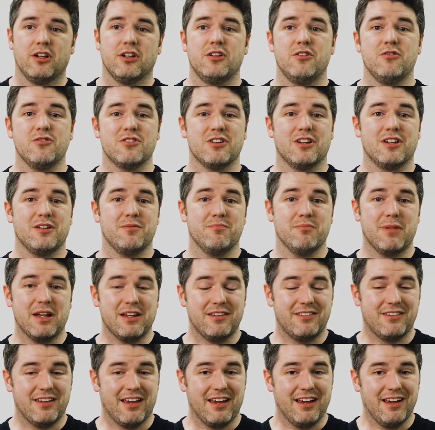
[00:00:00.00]
usually
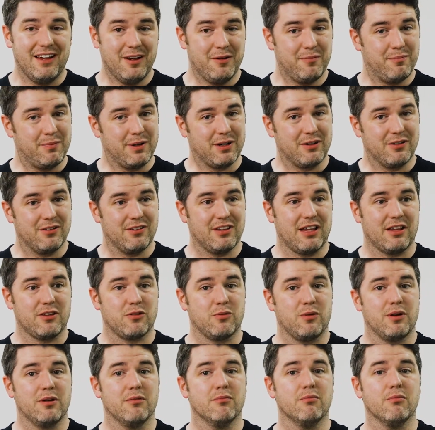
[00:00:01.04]
midday because that's
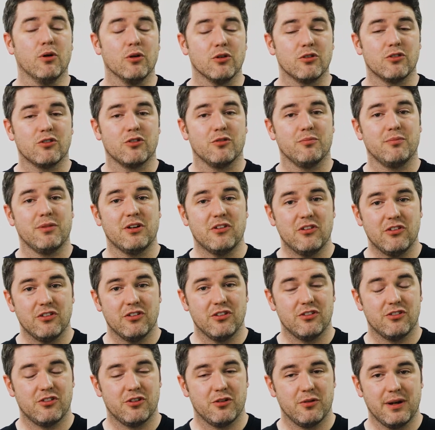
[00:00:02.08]
when most submissions
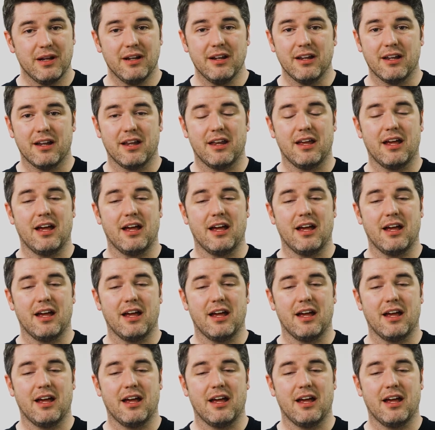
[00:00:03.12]
are due in,